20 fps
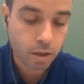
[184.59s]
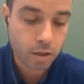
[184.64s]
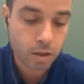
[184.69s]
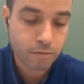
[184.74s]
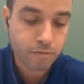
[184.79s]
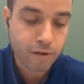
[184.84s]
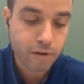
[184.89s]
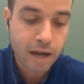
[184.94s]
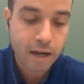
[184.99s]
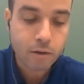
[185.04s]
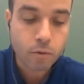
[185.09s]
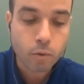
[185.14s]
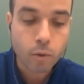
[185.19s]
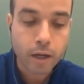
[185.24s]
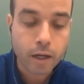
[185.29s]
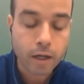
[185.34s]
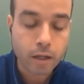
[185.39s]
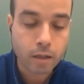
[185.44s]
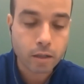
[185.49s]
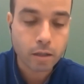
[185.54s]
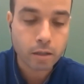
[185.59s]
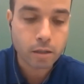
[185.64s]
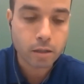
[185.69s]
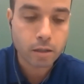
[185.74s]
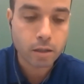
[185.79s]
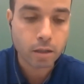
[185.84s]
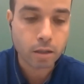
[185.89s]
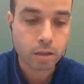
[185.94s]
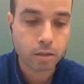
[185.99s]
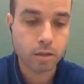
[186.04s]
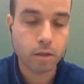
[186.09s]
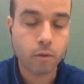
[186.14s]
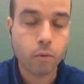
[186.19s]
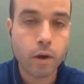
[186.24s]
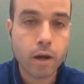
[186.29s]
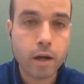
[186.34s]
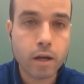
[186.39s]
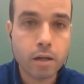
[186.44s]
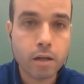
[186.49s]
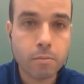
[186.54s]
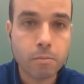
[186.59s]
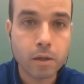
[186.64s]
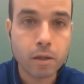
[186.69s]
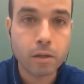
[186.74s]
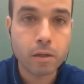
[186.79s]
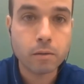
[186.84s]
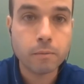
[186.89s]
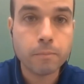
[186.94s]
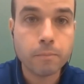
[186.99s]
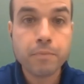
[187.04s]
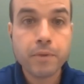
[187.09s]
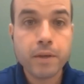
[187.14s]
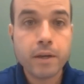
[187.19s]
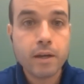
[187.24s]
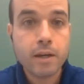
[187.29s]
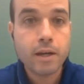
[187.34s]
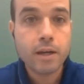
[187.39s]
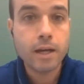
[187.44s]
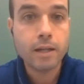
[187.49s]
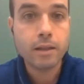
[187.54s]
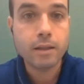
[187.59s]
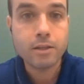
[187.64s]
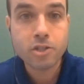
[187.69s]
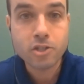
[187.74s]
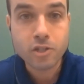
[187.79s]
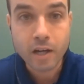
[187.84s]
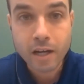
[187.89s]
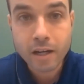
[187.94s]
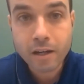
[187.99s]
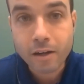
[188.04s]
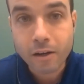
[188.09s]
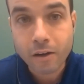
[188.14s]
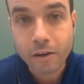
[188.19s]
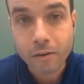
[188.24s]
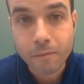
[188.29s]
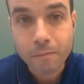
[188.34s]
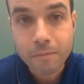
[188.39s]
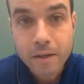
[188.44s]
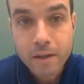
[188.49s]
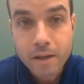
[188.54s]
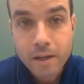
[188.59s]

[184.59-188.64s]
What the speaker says: evaluating the grinding mill and the cyclone,